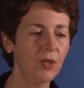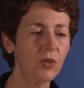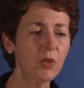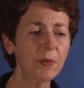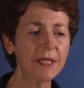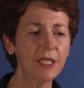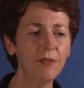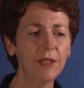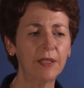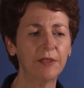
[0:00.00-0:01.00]
So
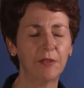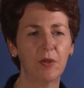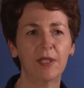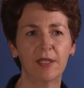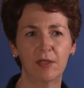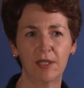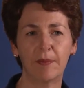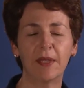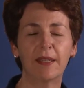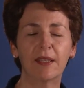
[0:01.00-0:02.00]
specifically focus on
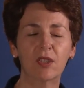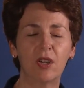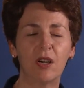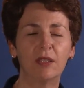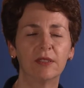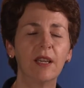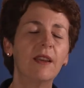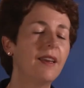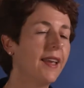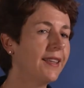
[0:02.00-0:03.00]
something that's called
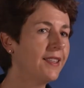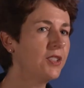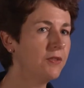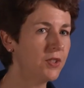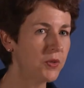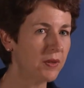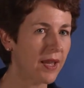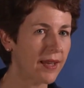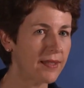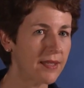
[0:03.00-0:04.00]
an
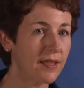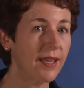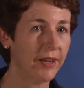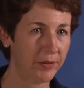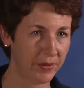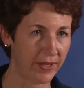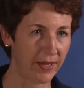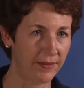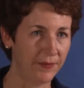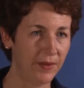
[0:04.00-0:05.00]
individualized care
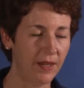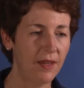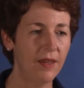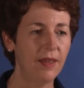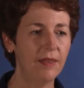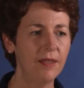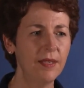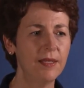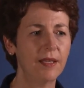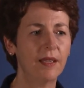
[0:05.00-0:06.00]
plan.
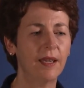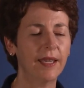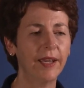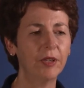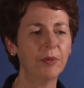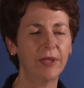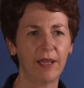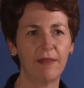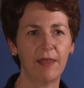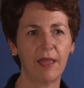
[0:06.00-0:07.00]
This is a care
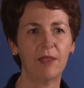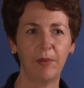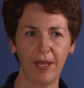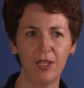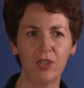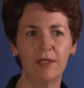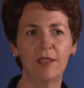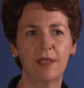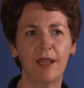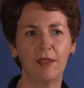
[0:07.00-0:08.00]
plan that the
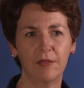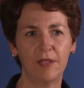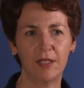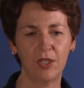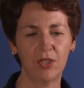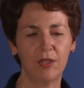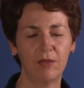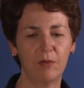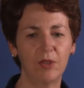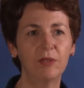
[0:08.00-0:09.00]
patient and the
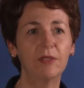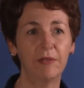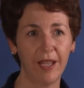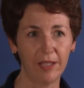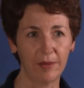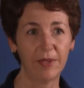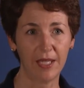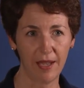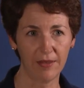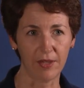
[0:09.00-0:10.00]
physician will develop
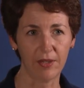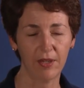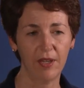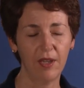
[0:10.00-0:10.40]
together